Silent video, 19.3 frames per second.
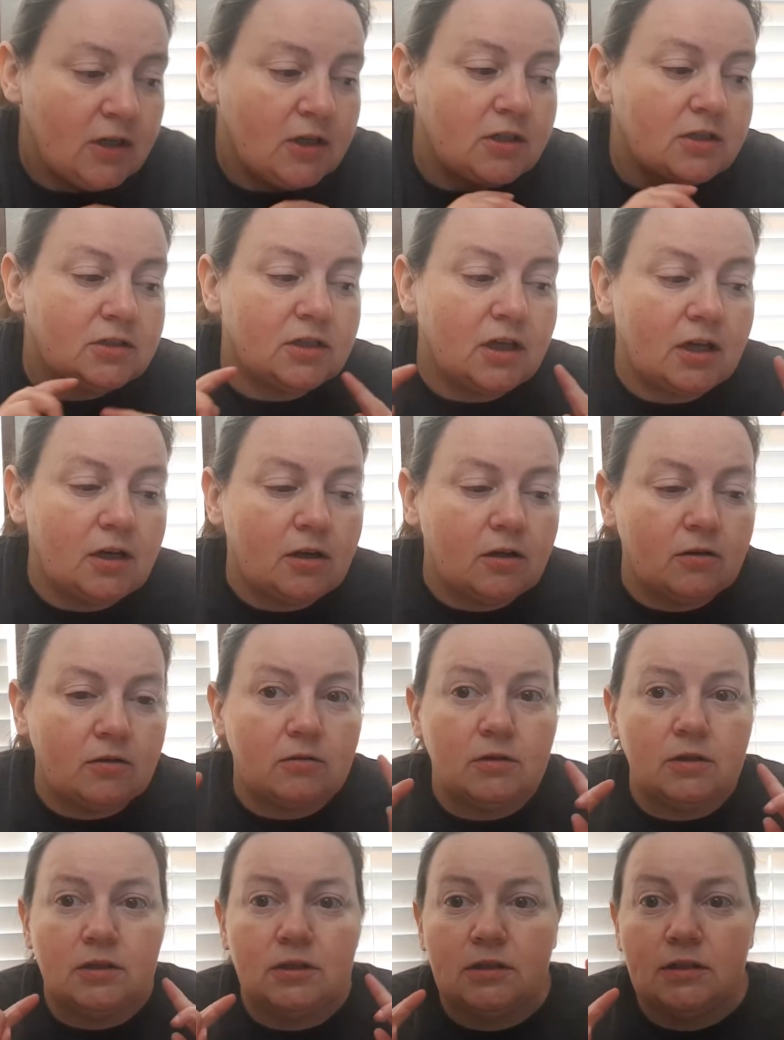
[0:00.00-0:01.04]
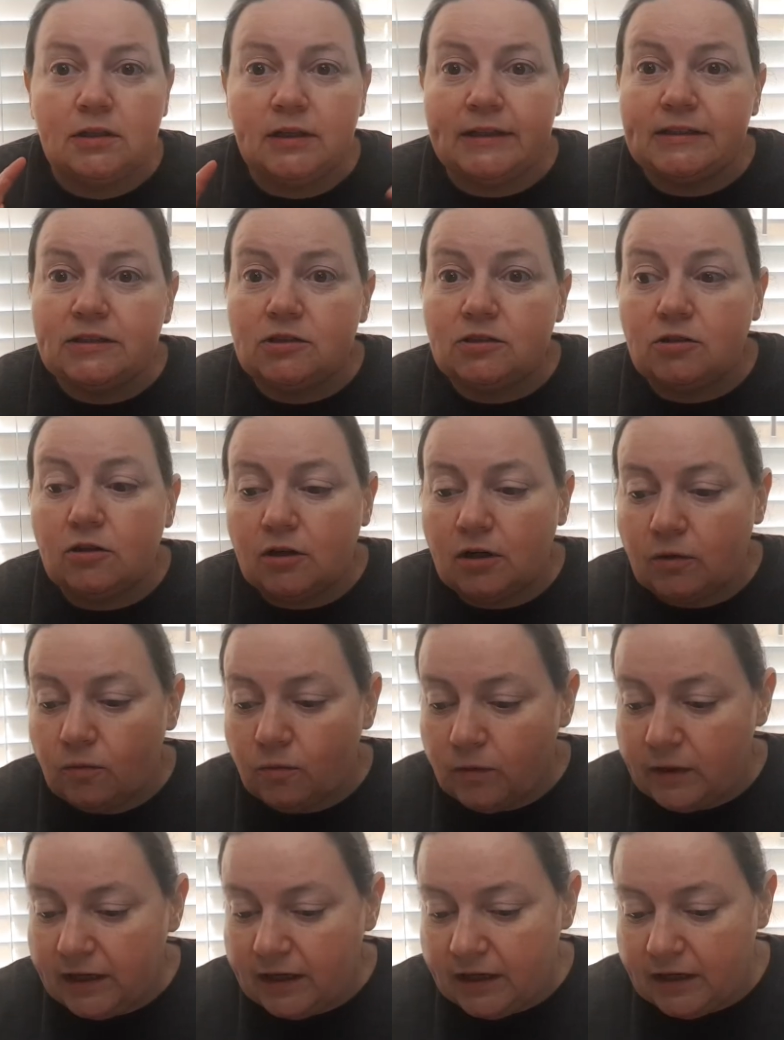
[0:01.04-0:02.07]
So let's start
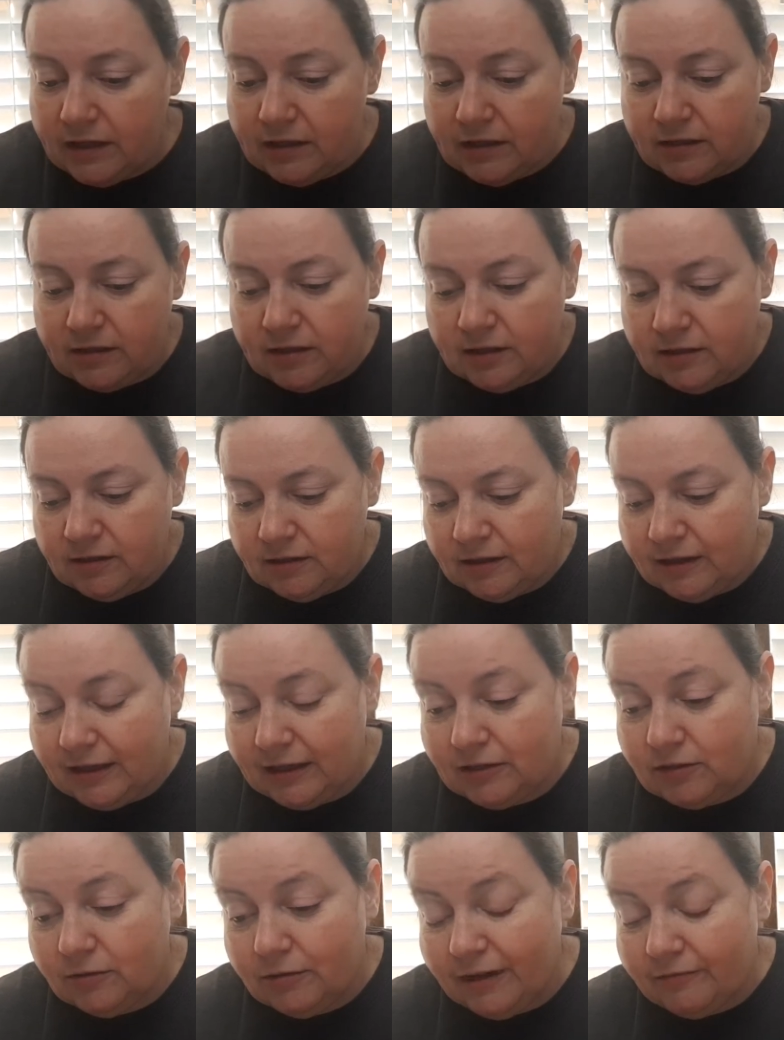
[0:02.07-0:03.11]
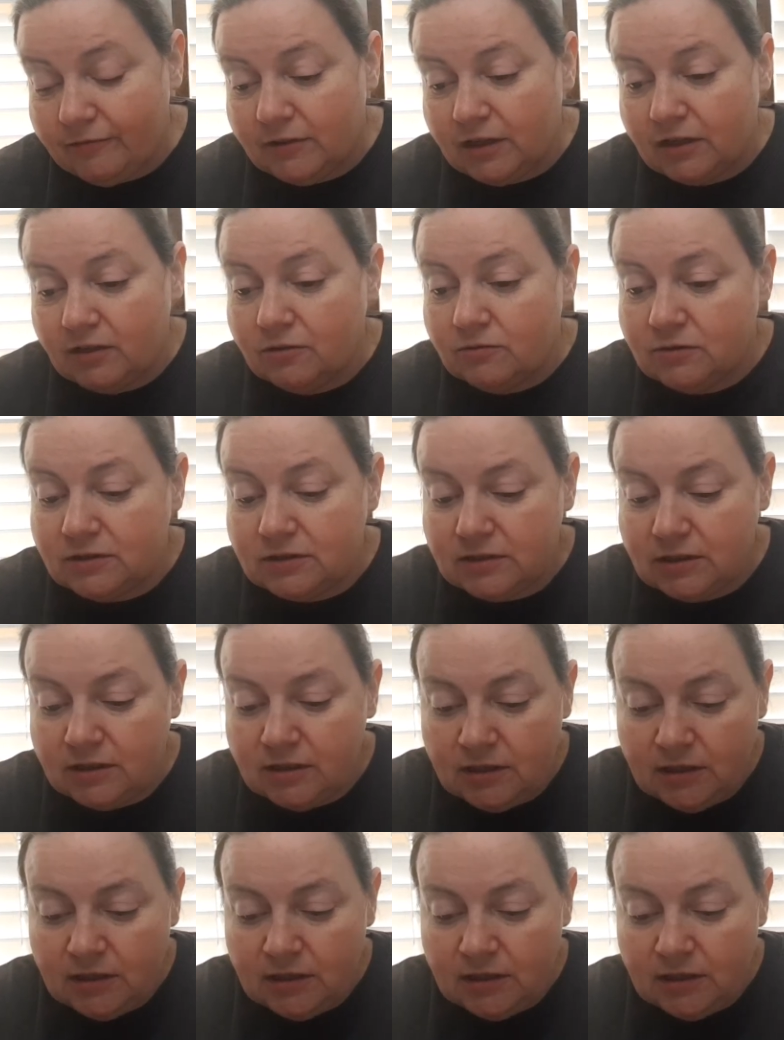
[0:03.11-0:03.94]
with, I do have notes.